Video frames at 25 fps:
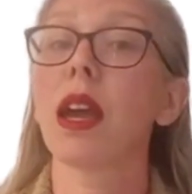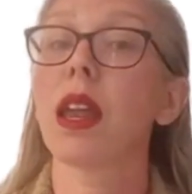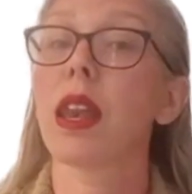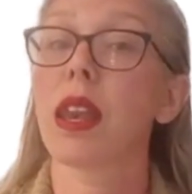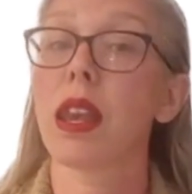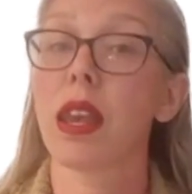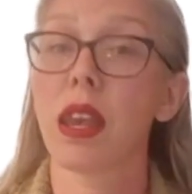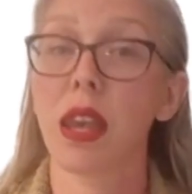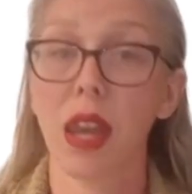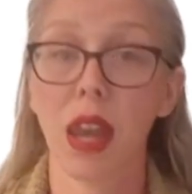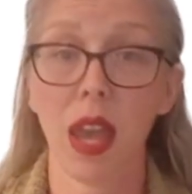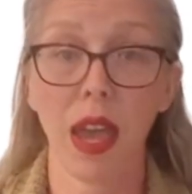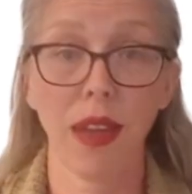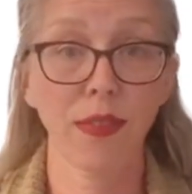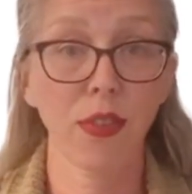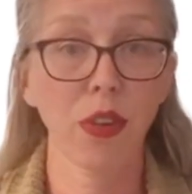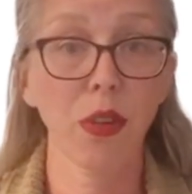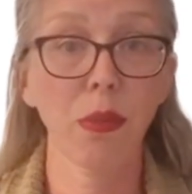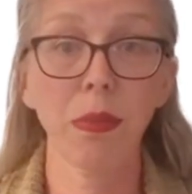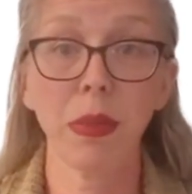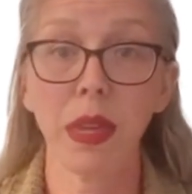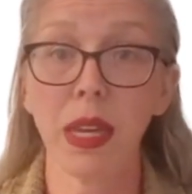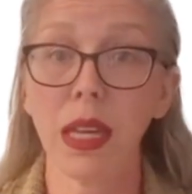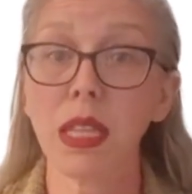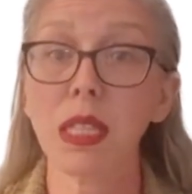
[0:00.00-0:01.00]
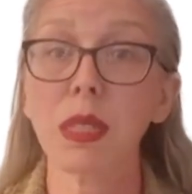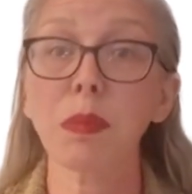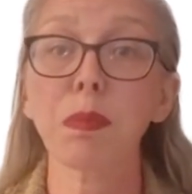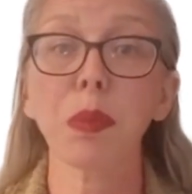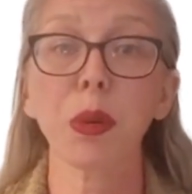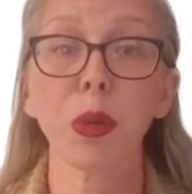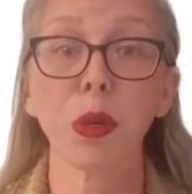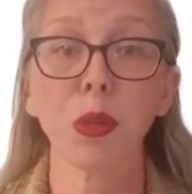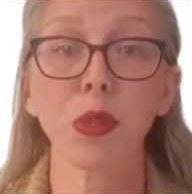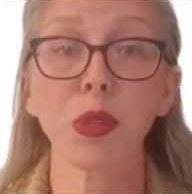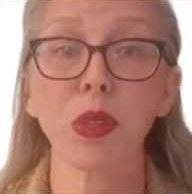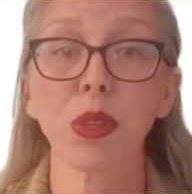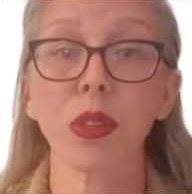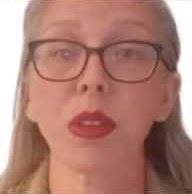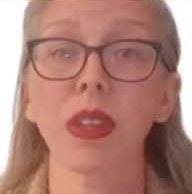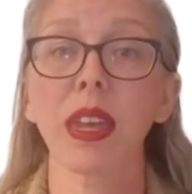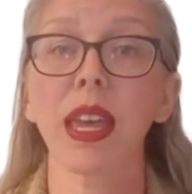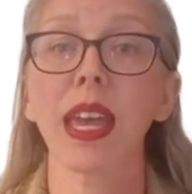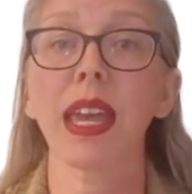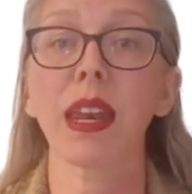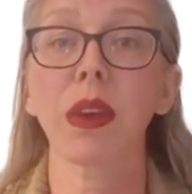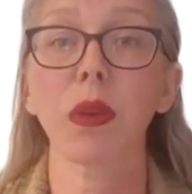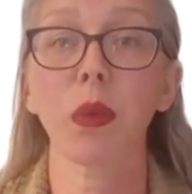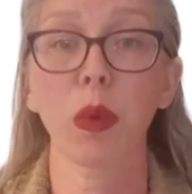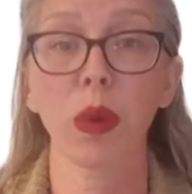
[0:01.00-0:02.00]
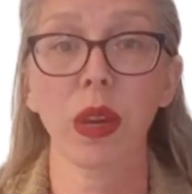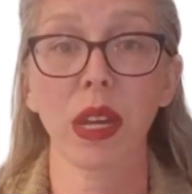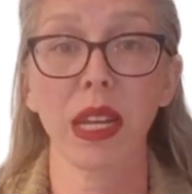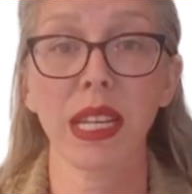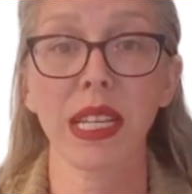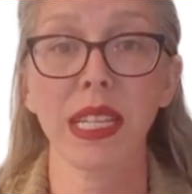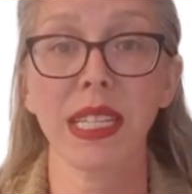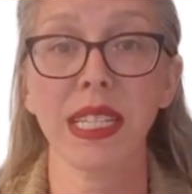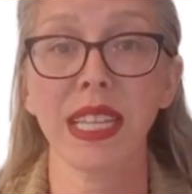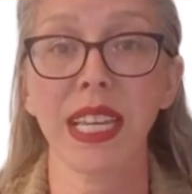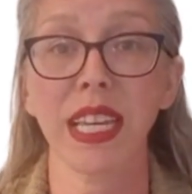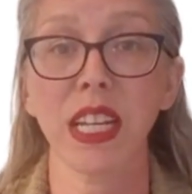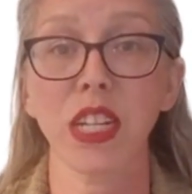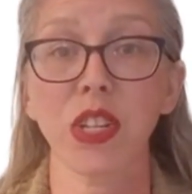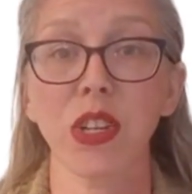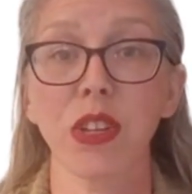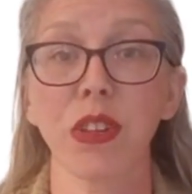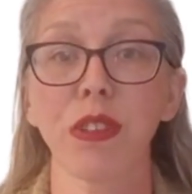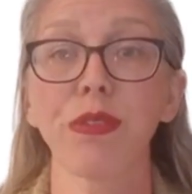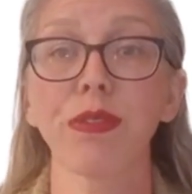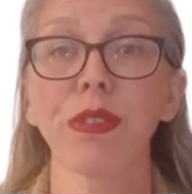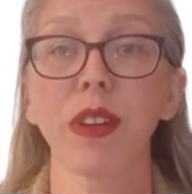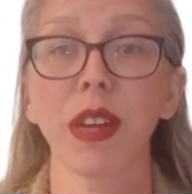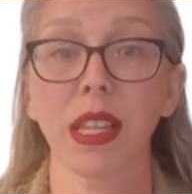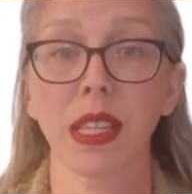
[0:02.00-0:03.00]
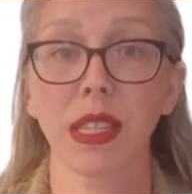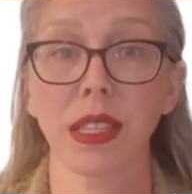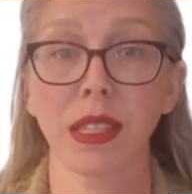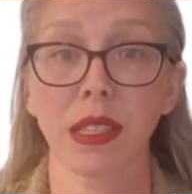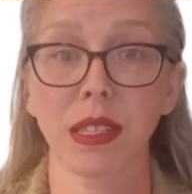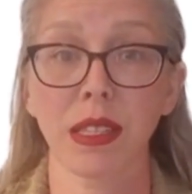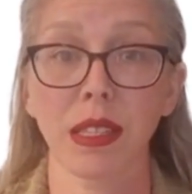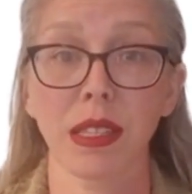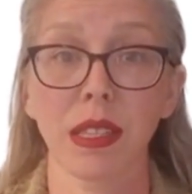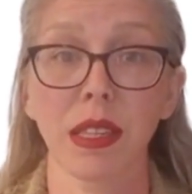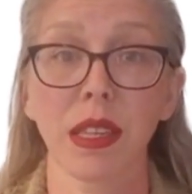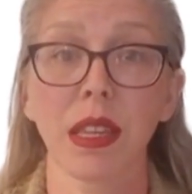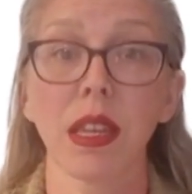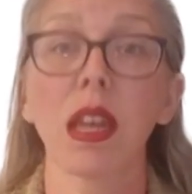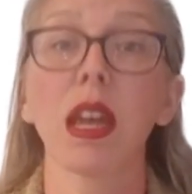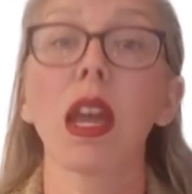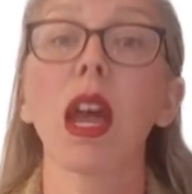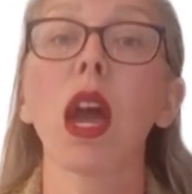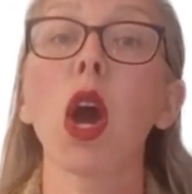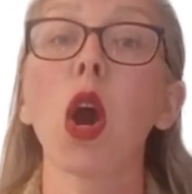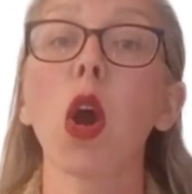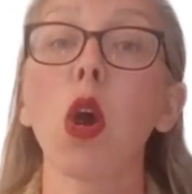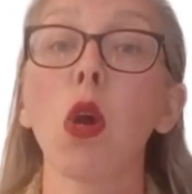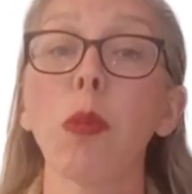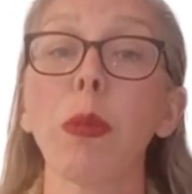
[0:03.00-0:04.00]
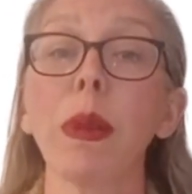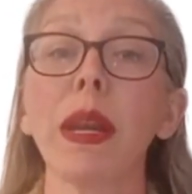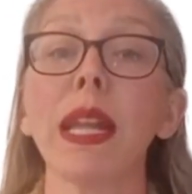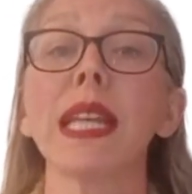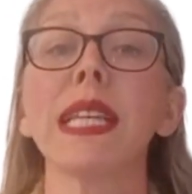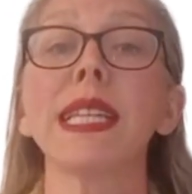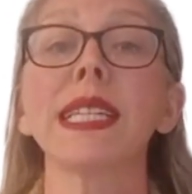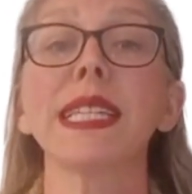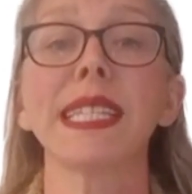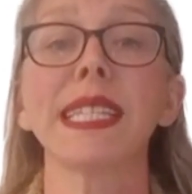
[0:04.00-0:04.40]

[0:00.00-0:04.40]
Never mix personal and organizational funds. Open a